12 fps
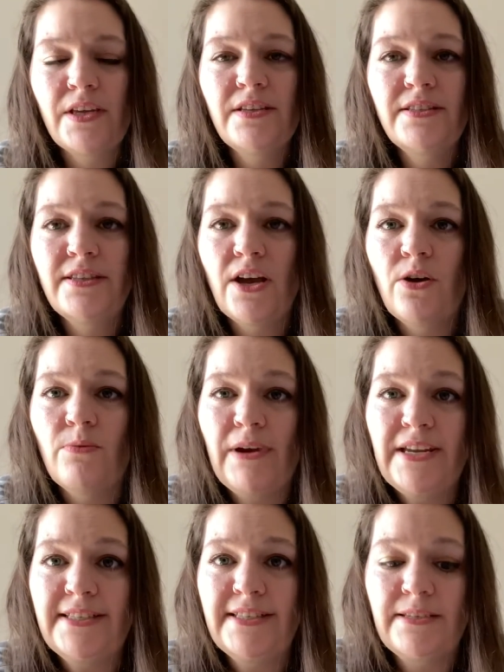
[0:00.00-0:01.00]
So
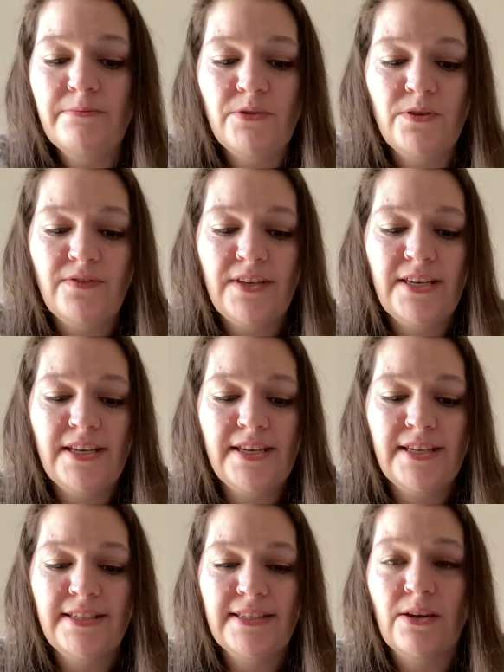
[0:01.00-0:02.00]
my D movie
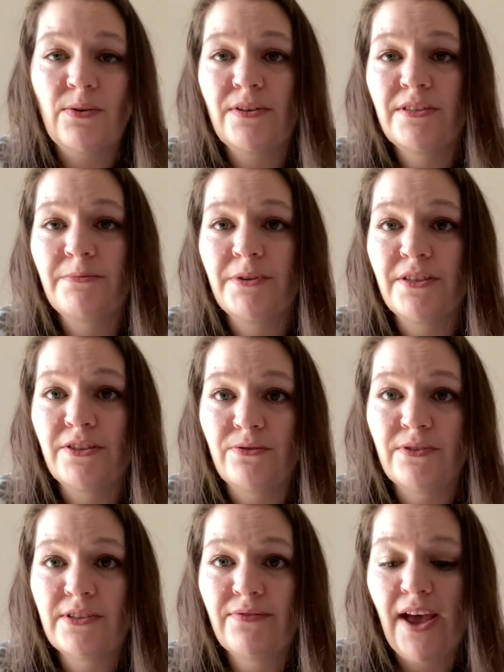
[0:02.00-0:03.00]
is going to be the
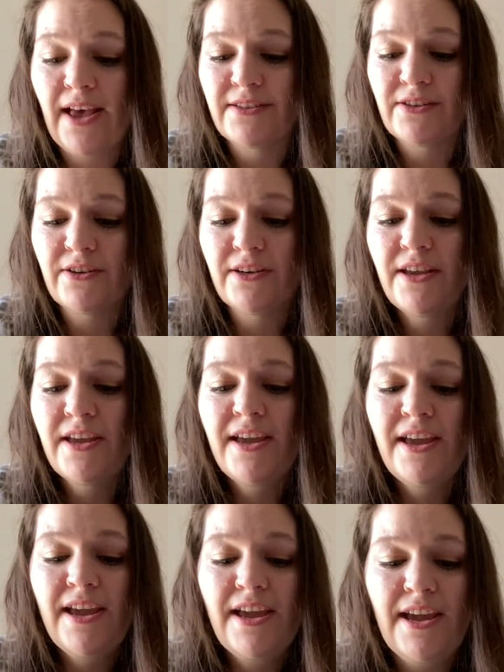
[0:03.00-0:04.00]
Dukes of Hazzard.
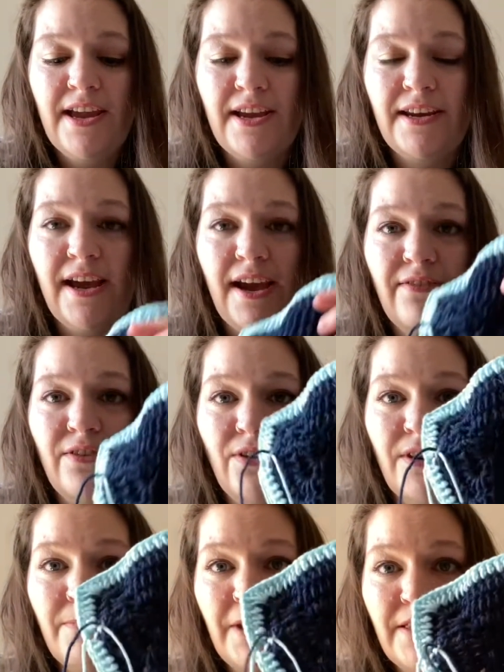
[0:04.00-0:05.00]
And I've
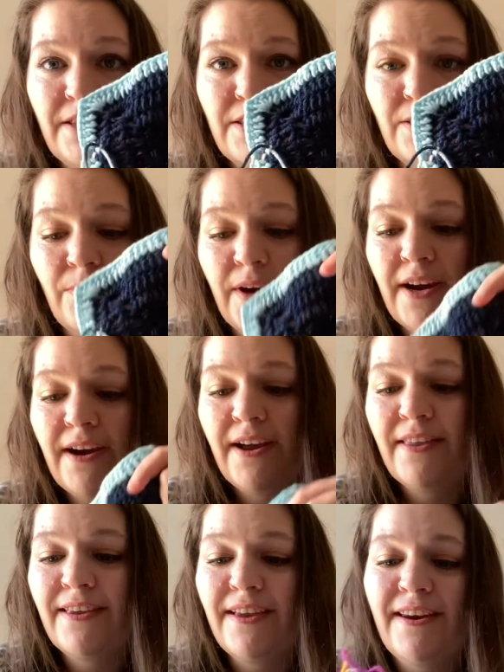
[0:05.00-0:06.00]
already made the square,
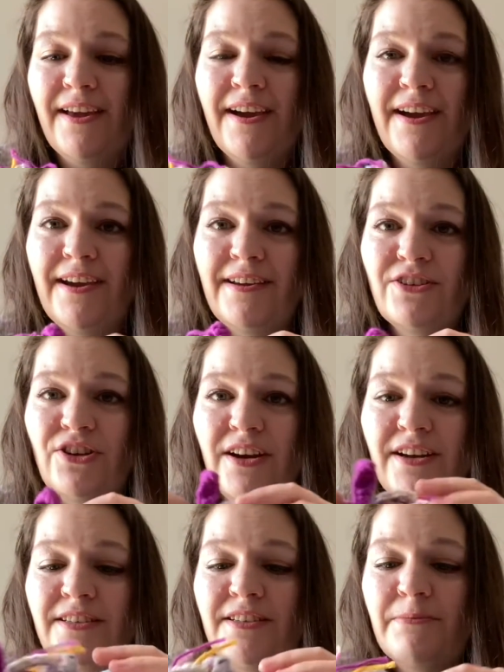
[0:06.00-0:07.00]
and then I
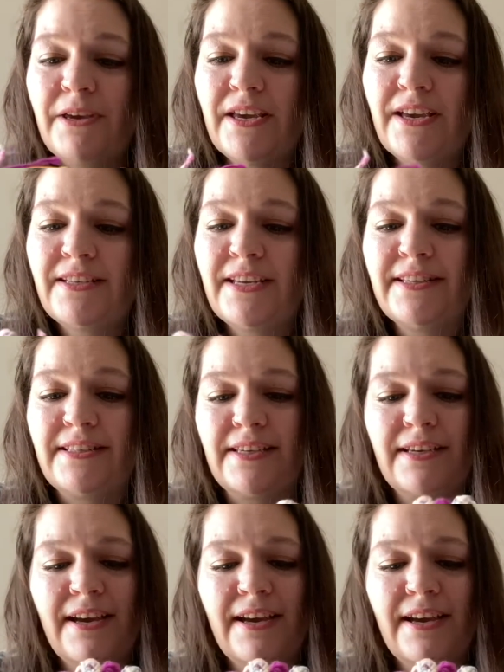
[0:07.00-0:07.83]
tried to make a daisy.